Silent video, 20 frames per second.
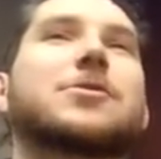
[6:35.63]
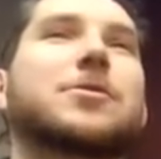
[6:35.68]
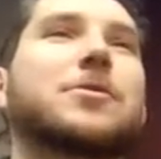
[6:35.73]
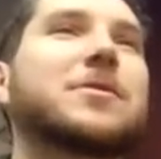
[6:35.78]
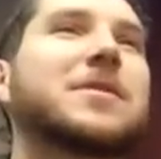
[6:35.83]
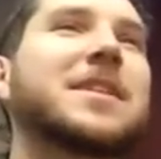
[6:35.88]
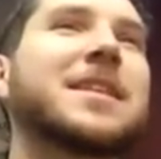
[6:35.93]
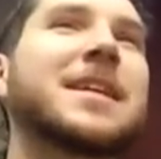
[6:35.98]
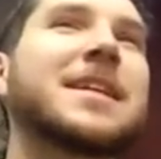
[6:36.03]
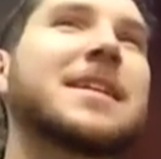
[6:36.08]

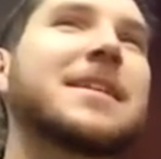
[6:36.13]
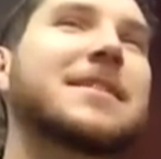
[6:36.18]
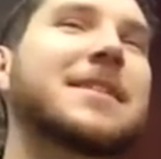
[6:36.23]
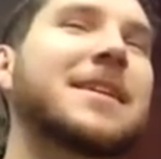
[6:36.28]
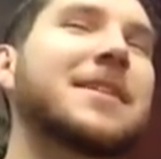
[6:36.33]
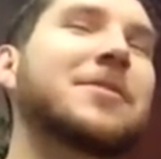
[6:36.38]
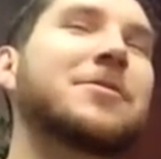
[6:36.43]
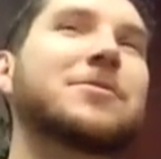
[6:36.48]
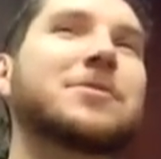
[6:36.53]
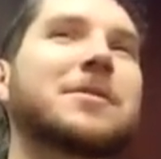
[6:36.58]
you know what I mean?
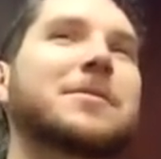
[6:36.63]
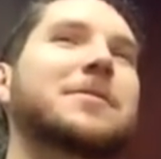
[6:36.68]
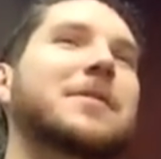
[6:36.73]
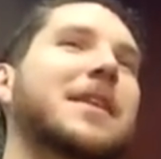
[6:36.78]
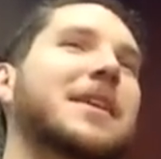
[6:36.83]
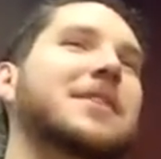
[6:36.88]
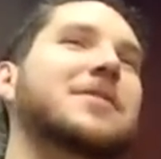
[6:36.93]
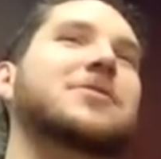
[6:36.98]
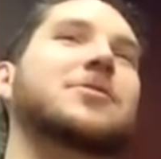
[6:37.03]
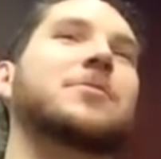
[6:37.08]
Like that goes
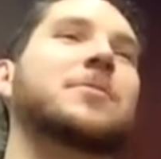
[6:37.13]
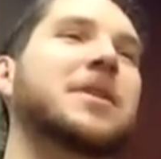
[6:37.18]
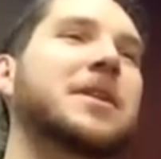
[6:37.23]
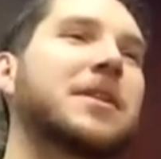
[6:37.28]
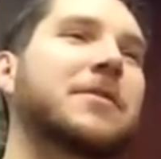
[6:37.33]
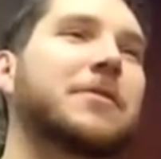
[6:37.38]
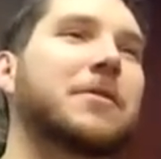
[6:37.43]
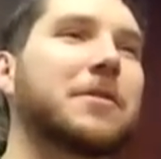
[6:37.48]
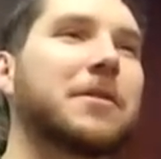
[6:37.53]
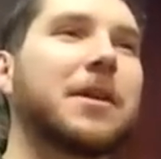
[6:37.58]
on like so
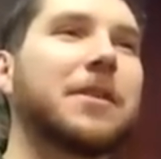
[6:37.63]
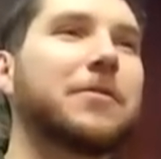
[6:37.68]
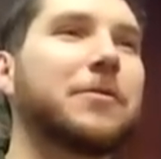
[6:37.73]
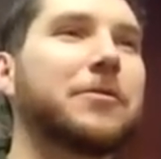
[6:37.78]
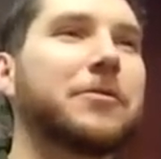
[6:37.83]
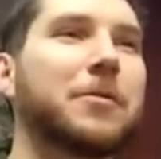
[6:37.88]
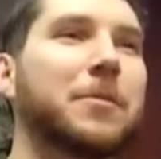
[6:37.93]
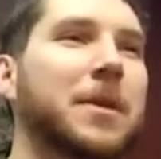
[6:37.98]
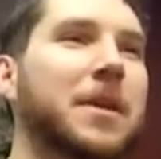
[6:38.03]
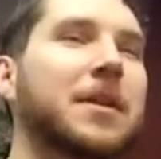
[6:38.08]
many different
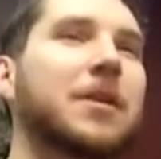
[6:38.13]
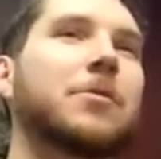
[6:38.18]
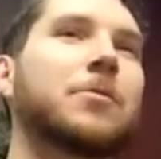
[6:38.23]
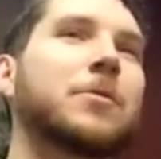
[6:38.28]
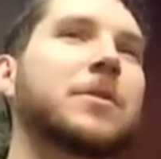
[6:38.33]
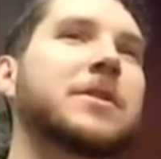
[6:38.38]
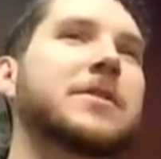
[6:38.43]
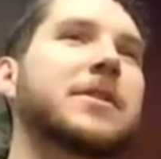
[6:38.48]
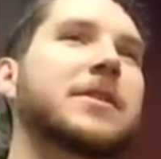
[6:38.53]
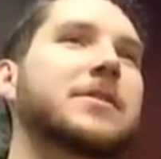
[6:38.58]
levels to me. Like
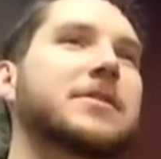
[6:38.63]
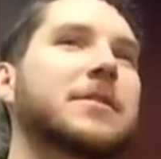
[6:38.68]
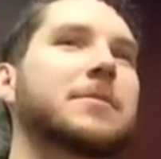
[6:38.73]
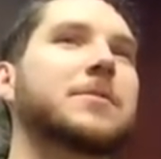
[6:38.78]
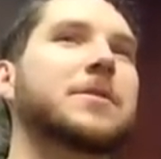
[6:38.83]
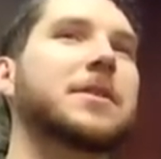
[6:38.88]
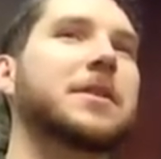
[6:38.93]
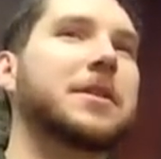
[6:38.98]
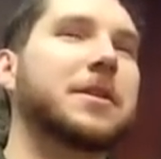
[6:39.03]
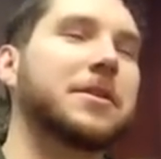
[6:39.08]
on one sense,
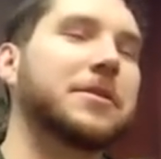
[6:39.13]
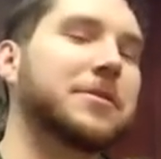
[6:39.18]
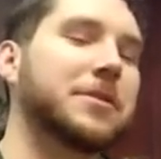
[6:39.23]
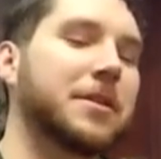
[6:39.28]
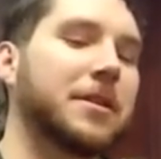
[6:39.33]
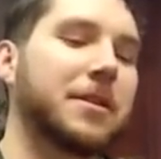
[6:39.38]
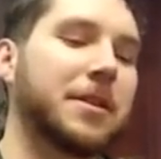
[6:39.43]
I'm sitting here